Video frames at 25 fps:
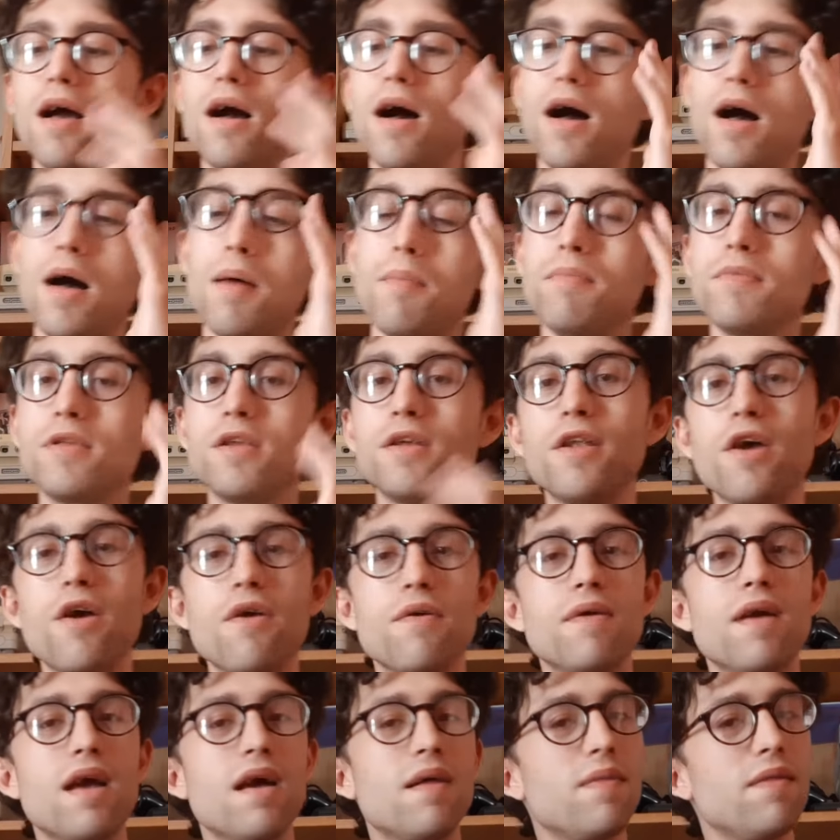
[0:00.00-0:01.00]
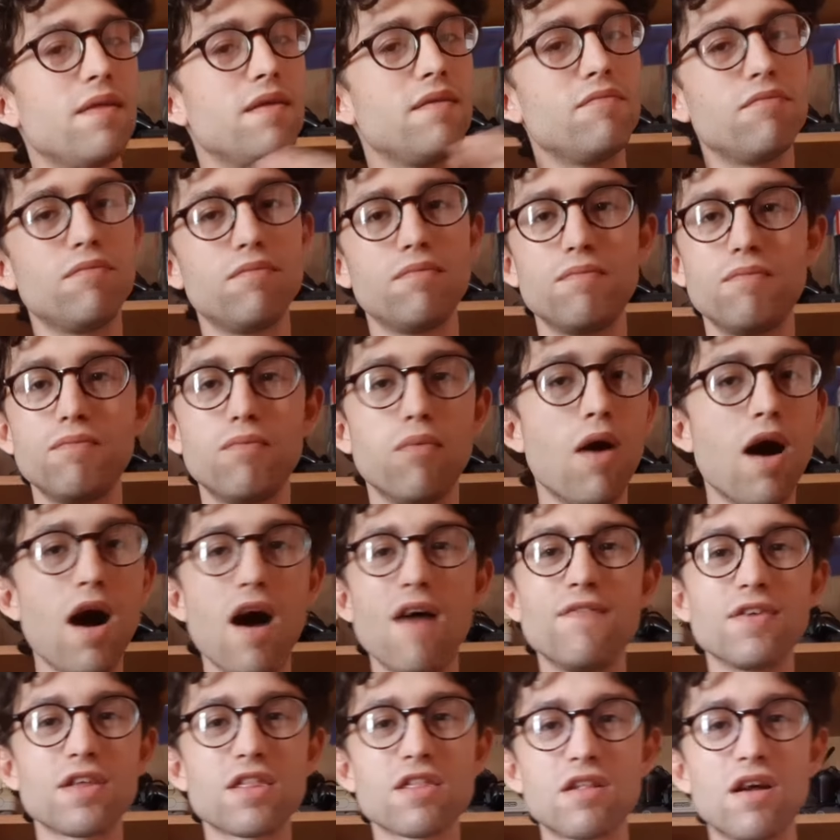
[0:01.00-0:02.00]
You know, what
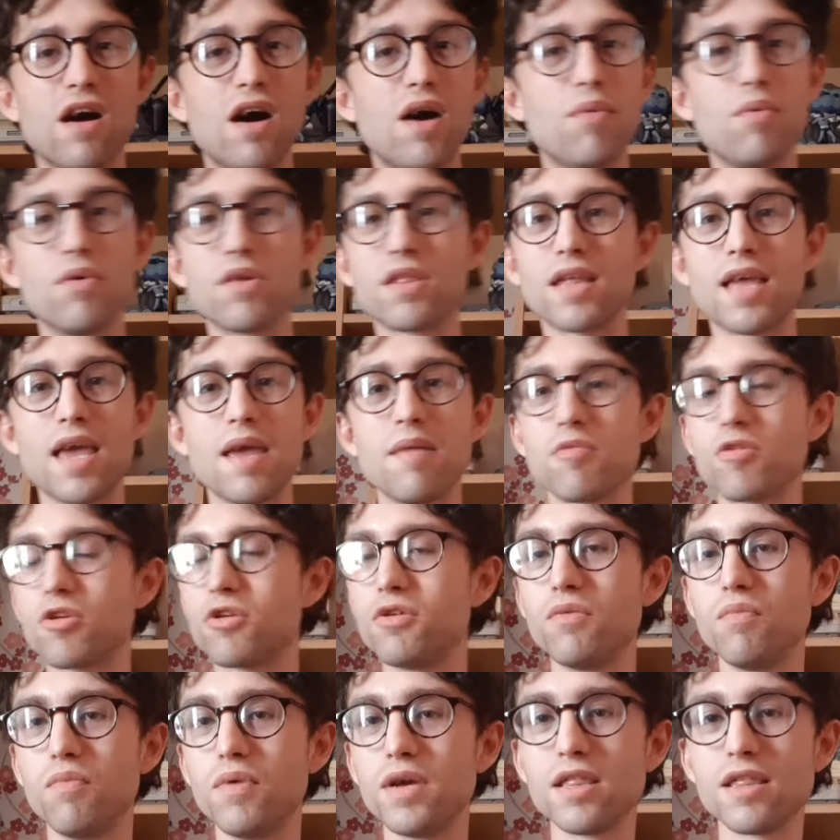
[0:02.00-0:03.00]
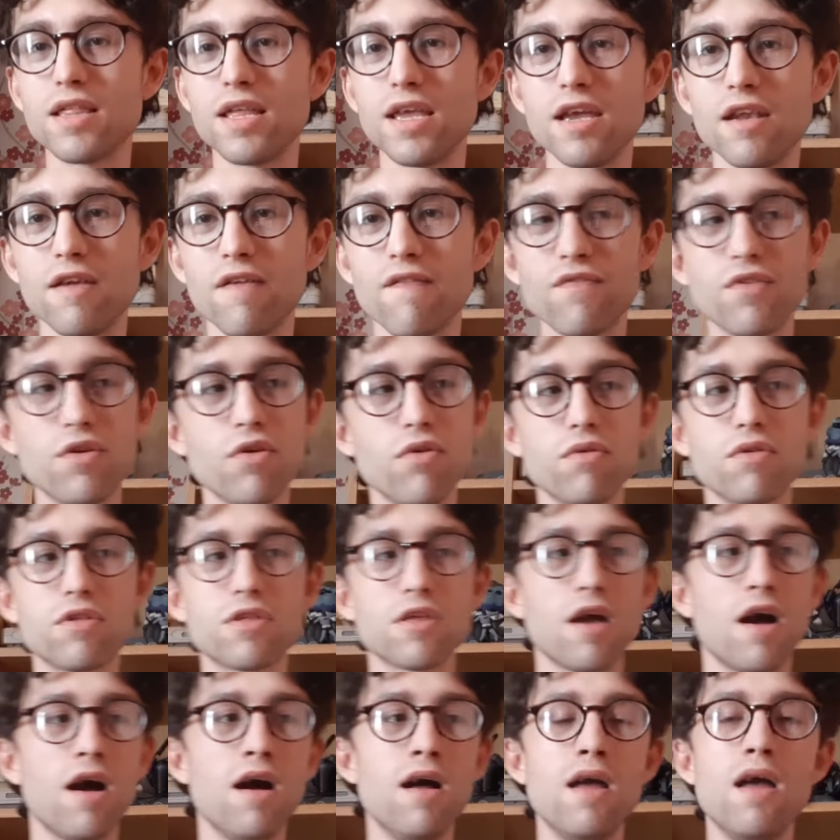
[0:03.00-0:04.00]
other Star Wars games could we see in the
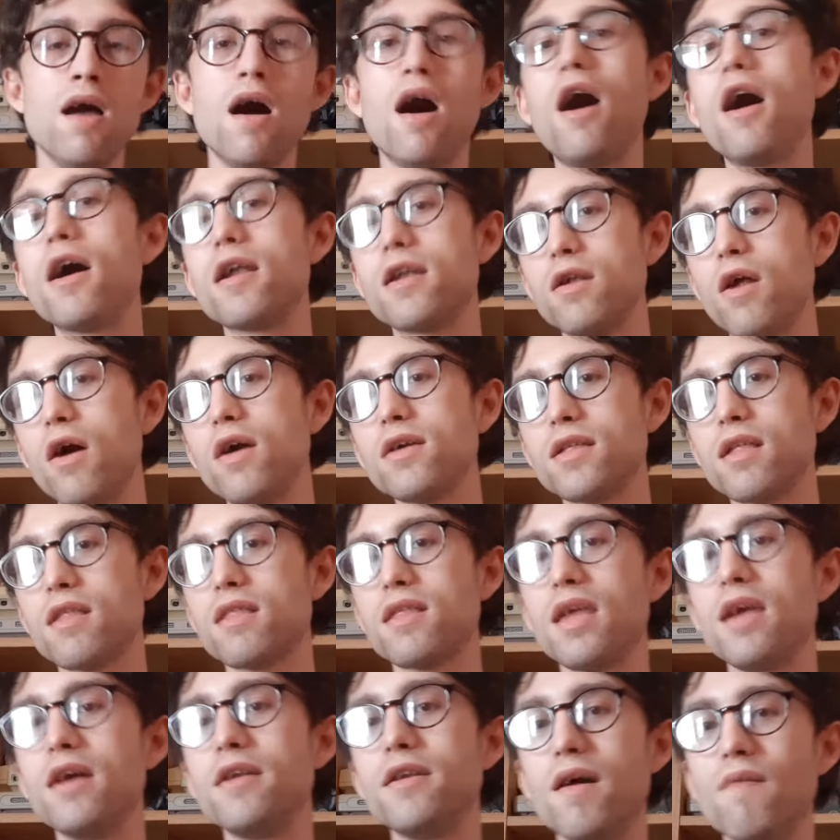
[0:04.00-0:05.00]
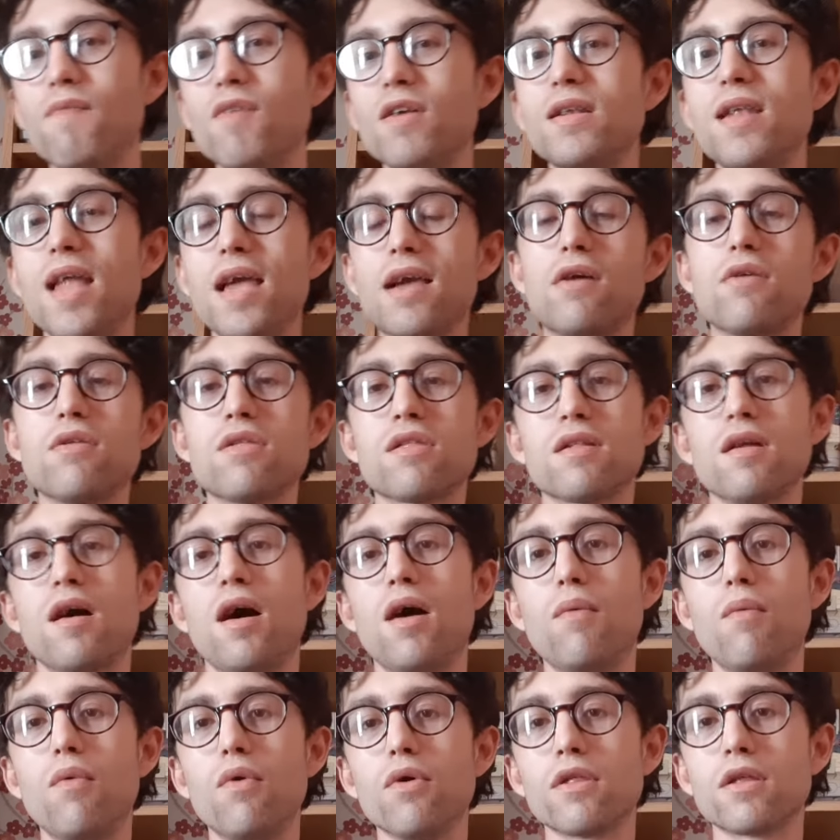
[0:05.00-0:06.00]
future? I'd like to see another Lego
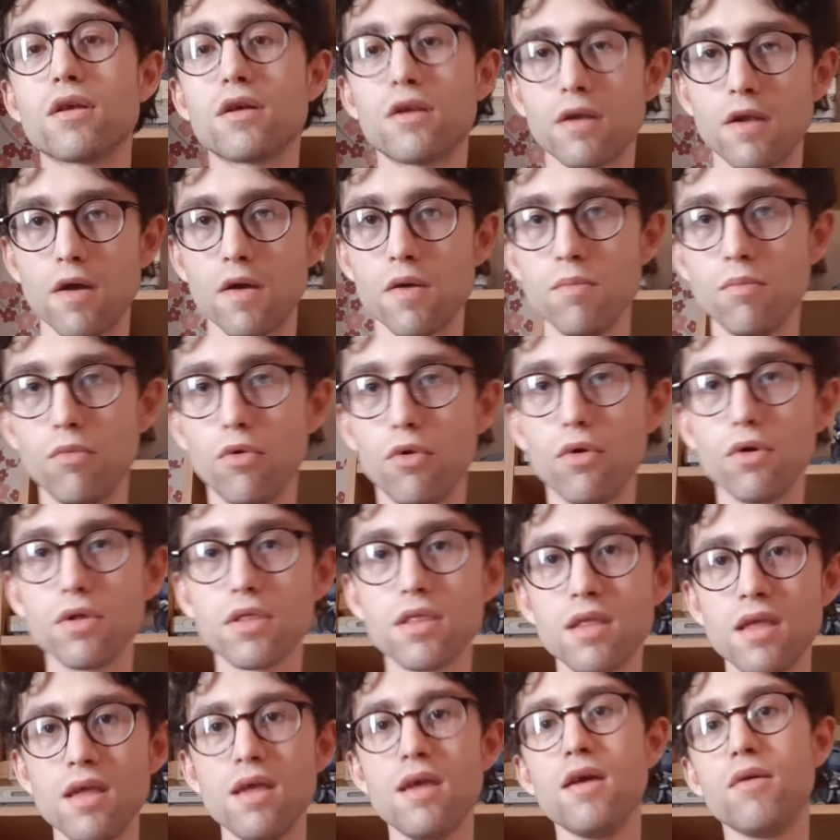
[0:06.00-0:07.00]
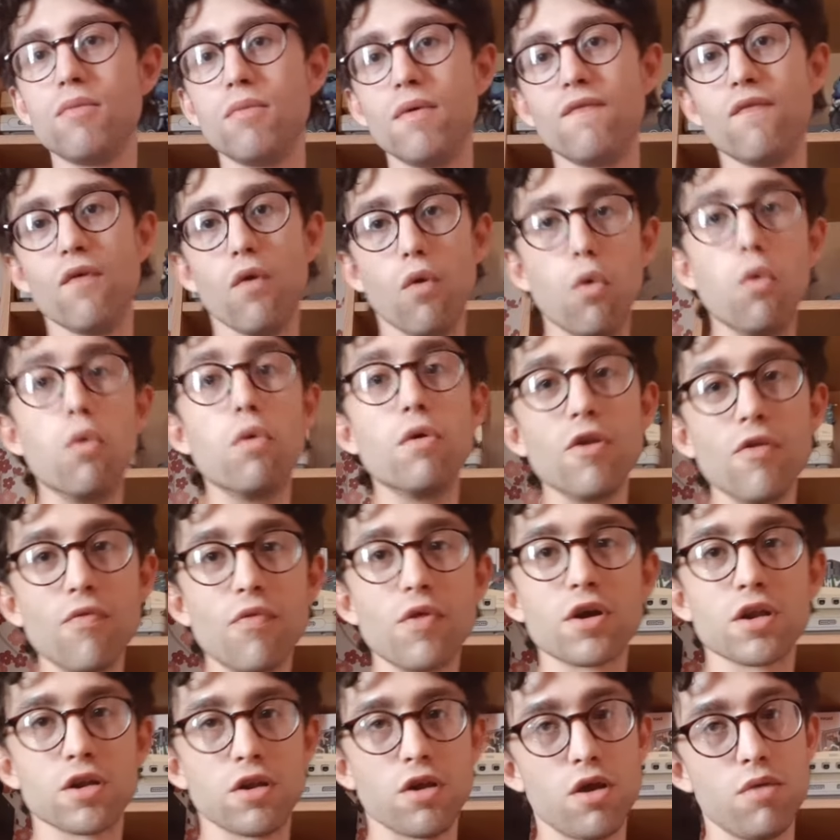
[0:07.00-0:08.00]
Star Wars Clone Wars with all of
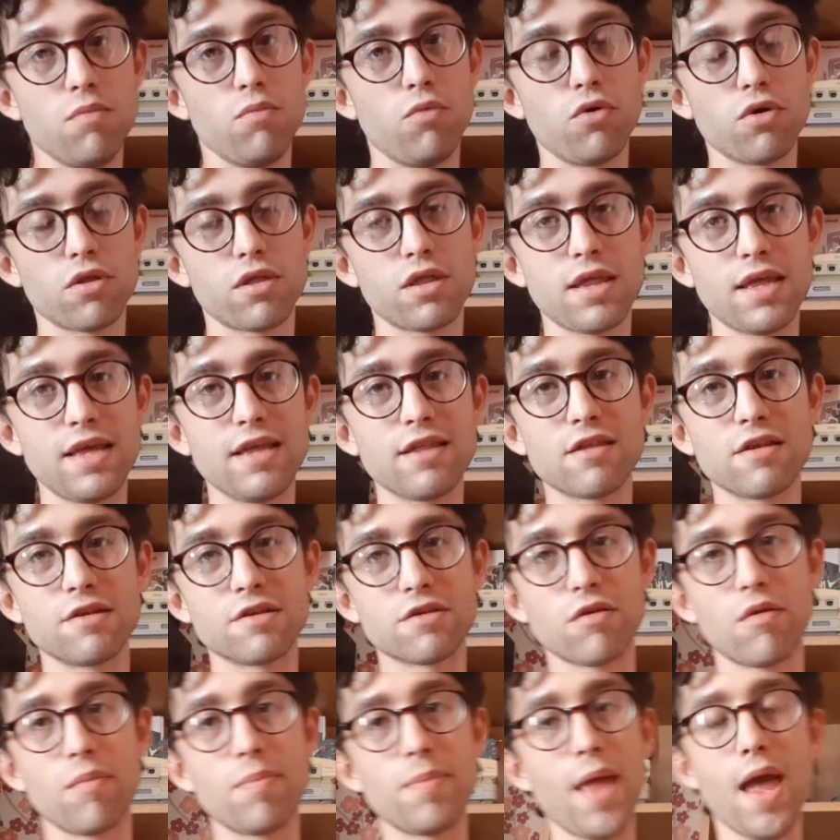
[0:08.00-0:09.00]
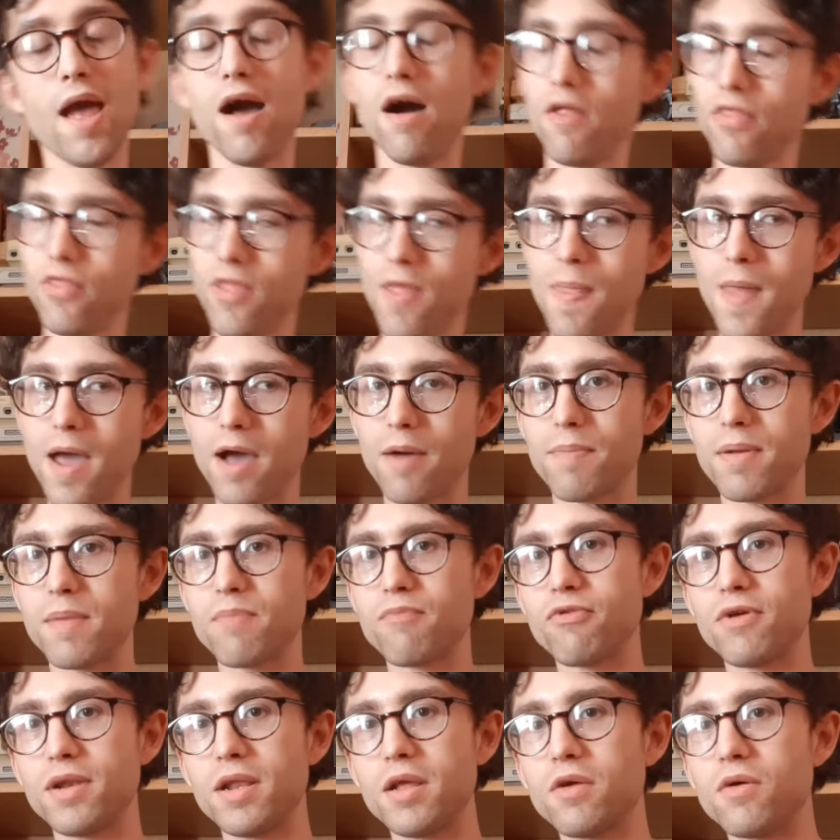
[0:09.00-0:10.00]
the Clone Wars seasons on there. I think that would be
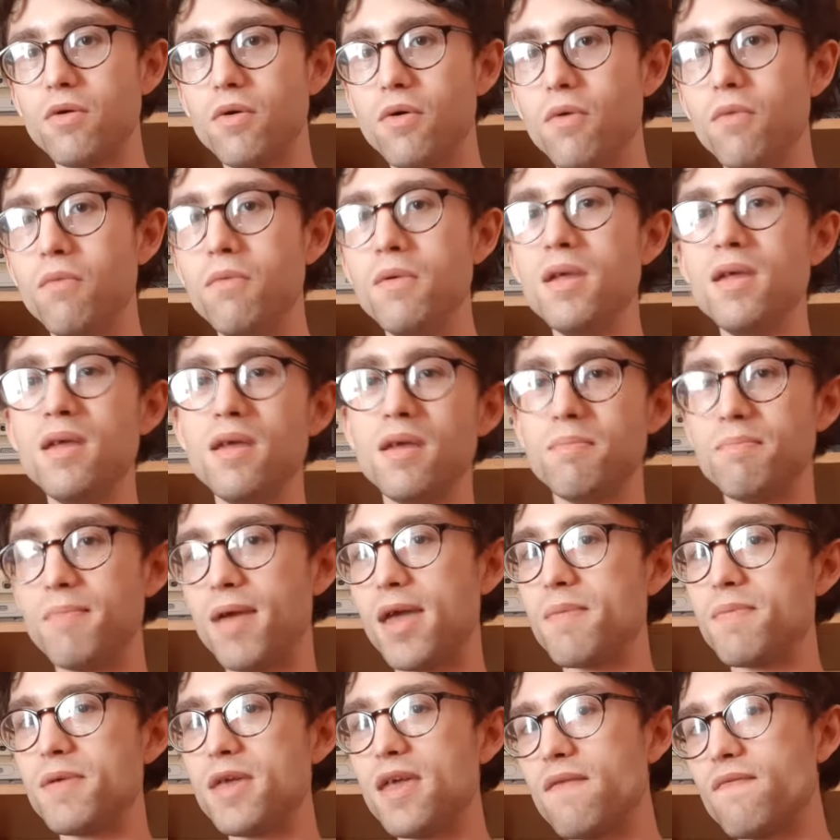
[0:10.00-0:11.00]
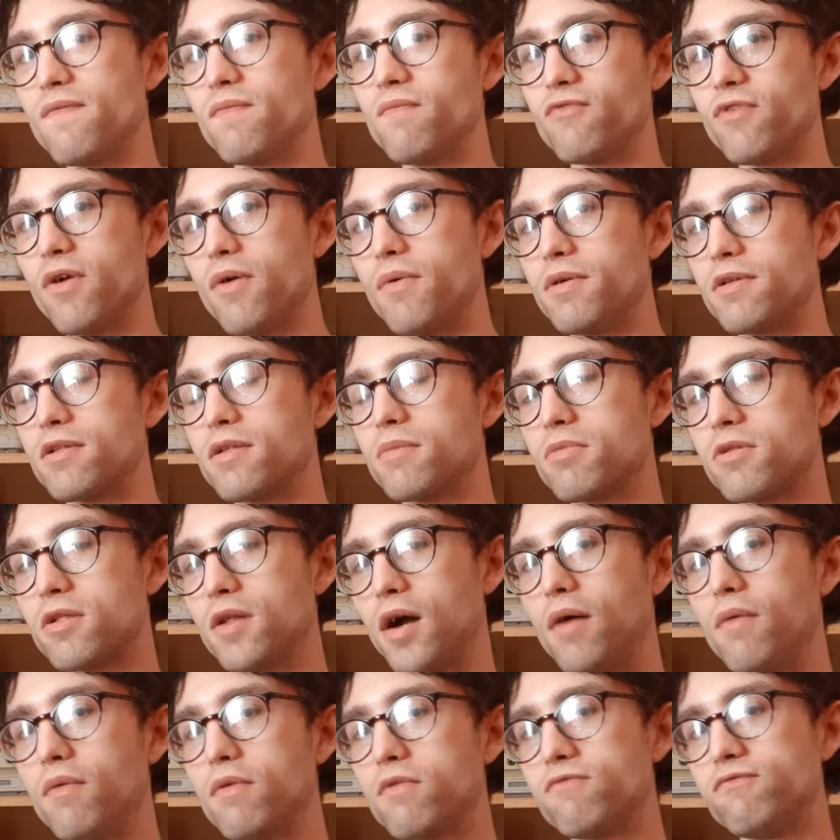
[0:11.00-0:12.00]
pretty cool. Maybe even throwing some
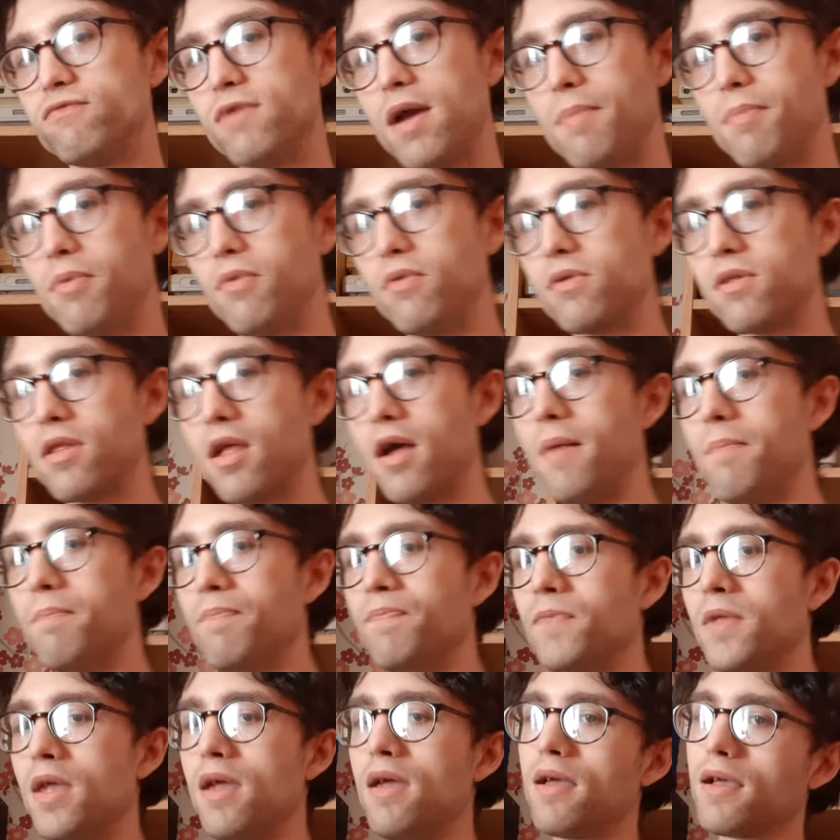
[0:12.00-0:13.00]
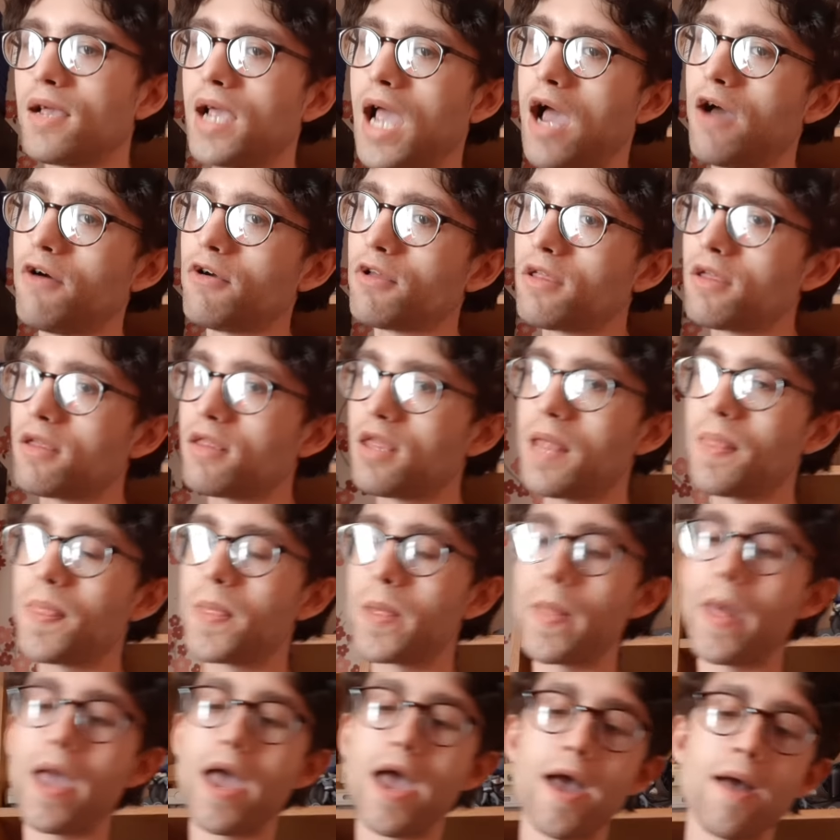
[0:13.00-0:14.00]
Star Wars Rebels characters
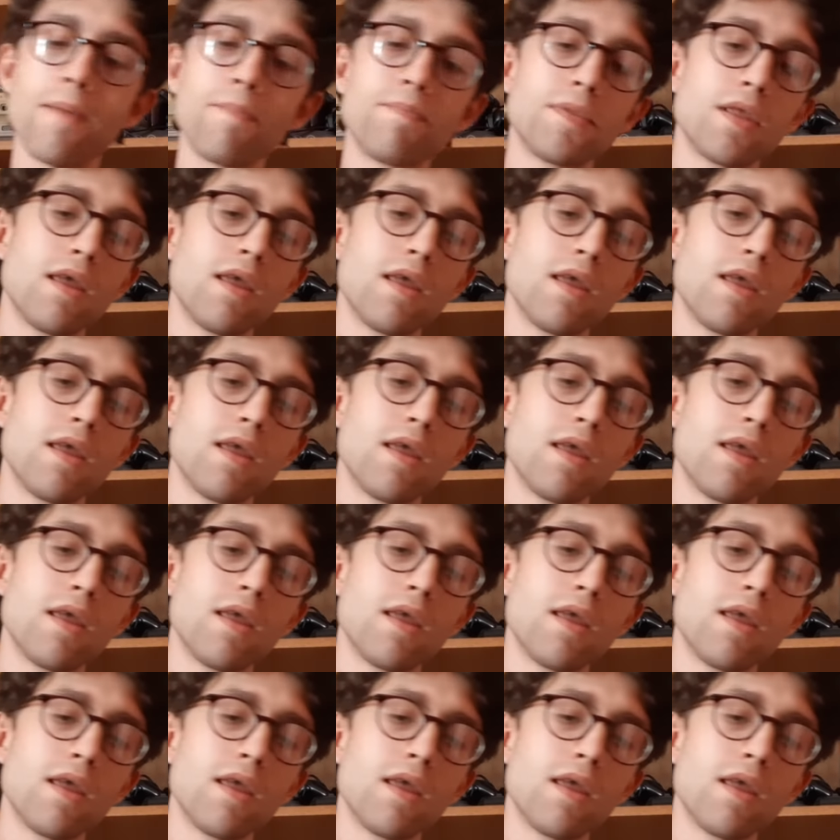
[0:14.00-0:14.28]
into there.